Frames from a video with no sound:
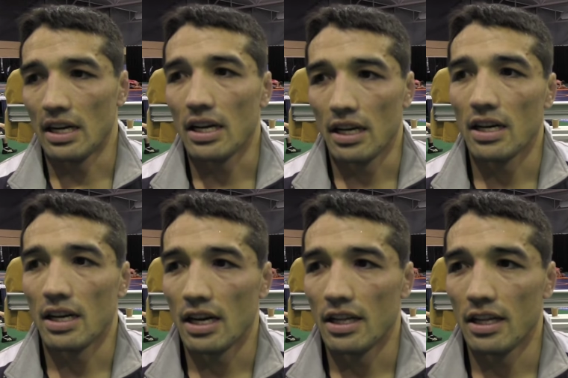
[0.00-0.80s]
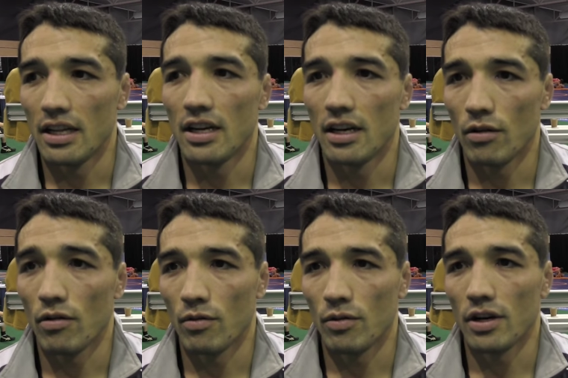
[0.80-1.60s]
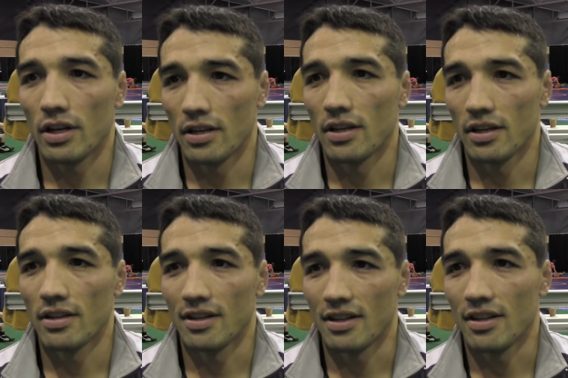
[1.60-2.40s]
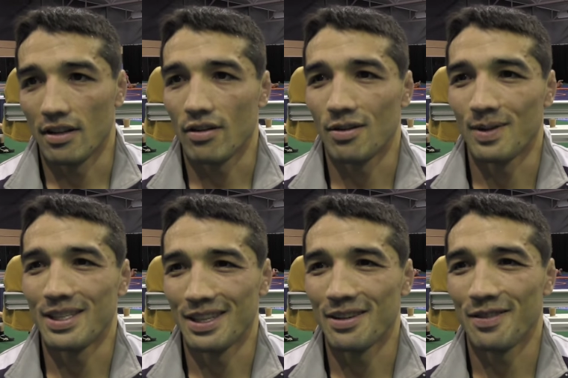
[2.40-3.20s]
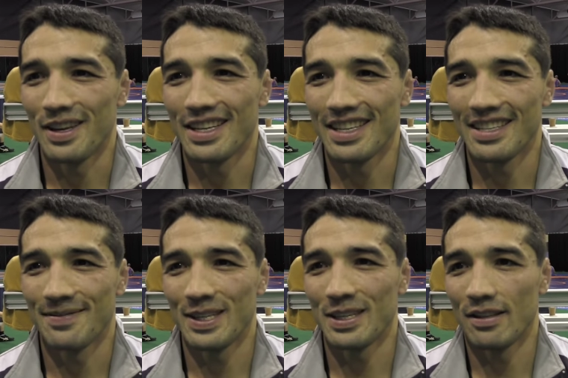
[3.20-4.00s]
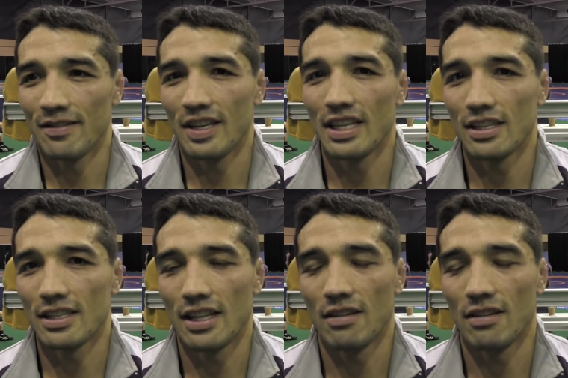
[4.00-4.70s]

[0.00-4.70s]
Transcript: uh, I need a lot of work on myself, yeah, especially fitness